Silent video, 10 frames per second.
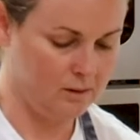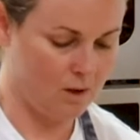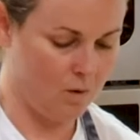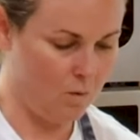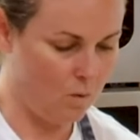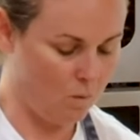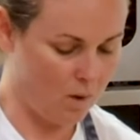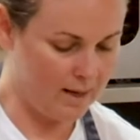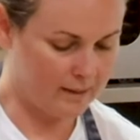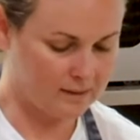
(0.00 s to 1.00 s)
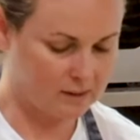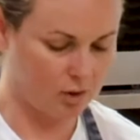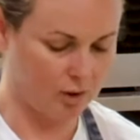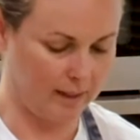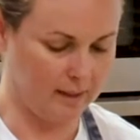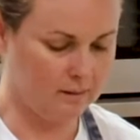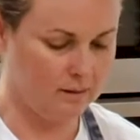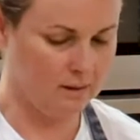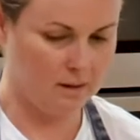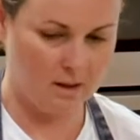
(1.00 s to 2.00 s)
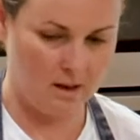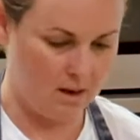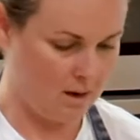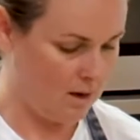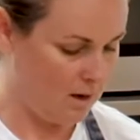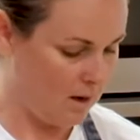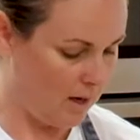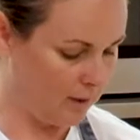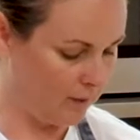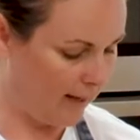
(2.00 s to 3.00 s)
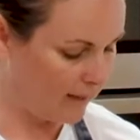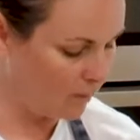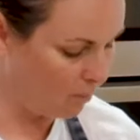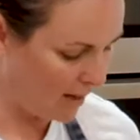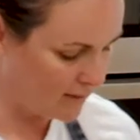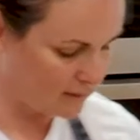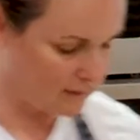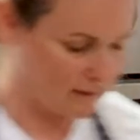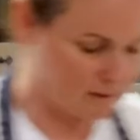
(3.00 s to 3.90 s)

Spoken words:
So while that's cooking, I'm going to get the base.